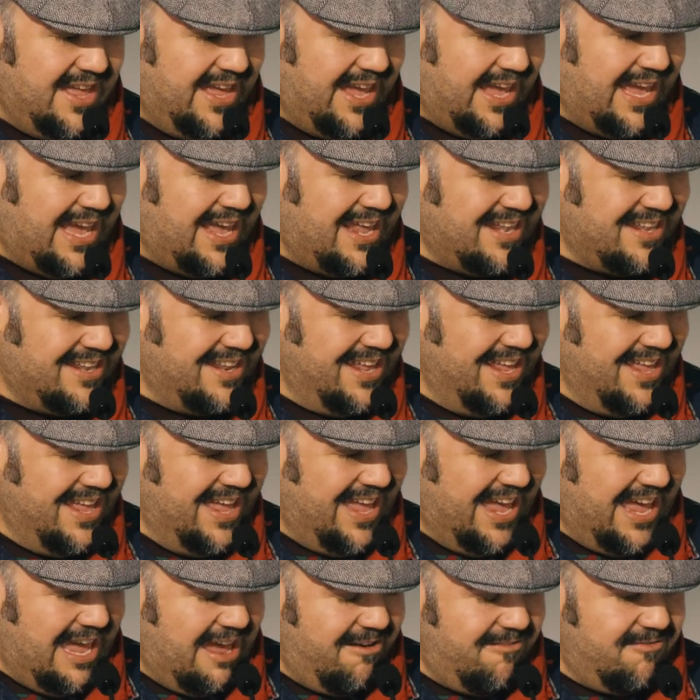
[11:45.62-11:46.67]
And
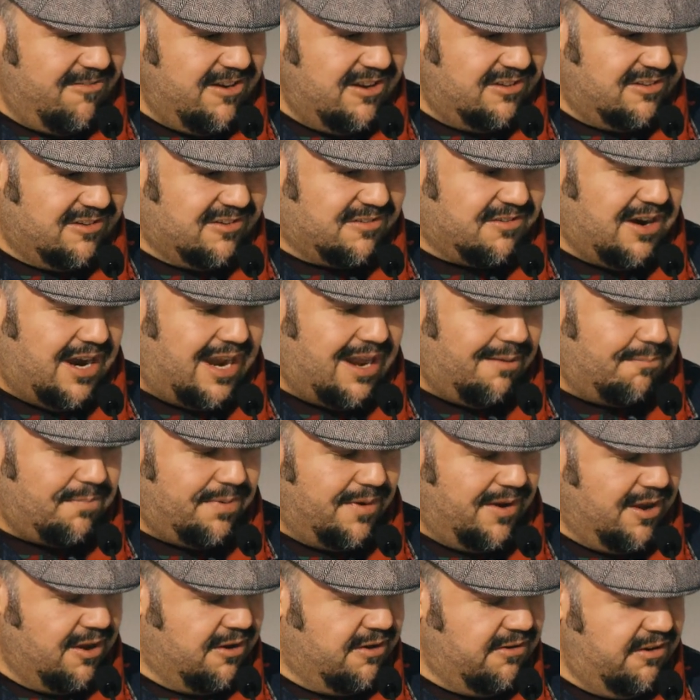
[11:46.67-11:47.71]
every stripe,
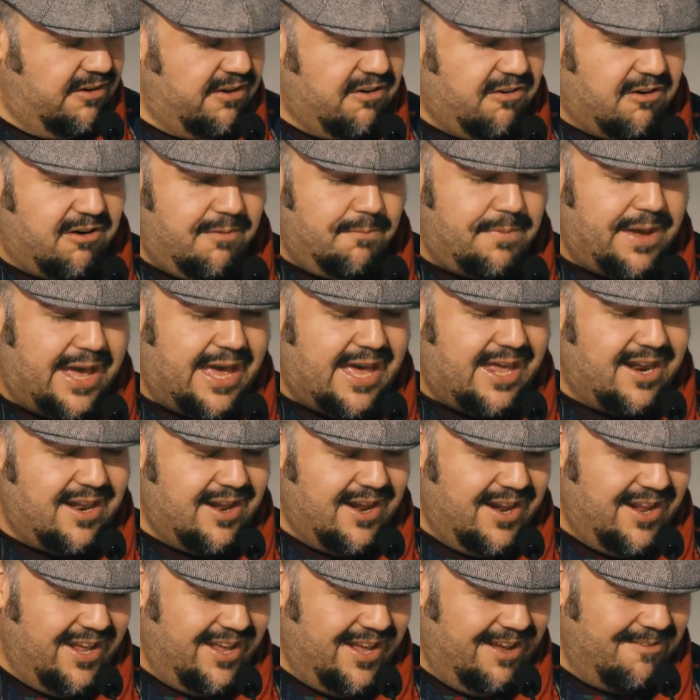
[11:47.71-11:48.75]
good or bad,
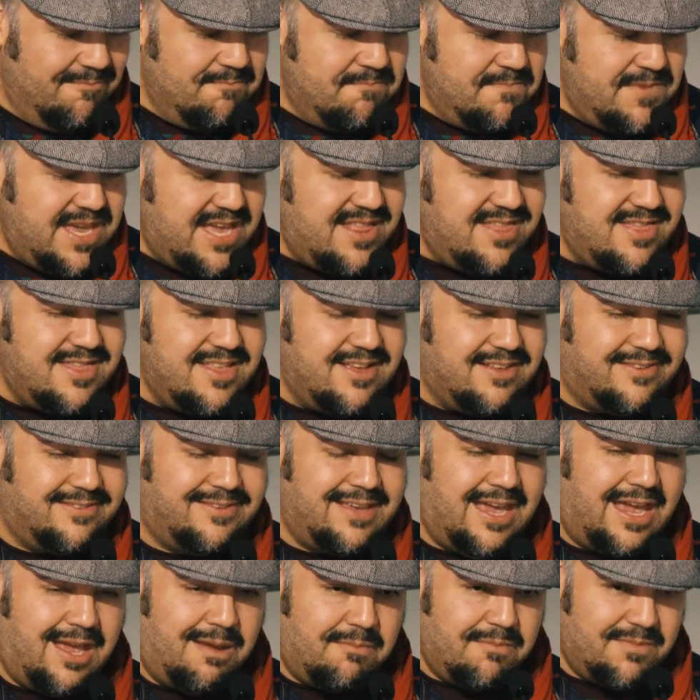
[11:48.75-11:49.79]
mean the
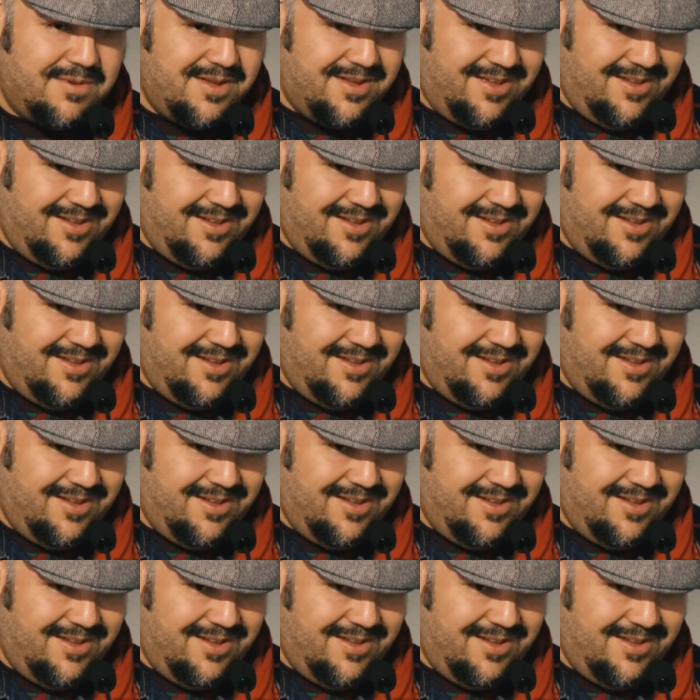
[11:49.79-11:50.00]
same,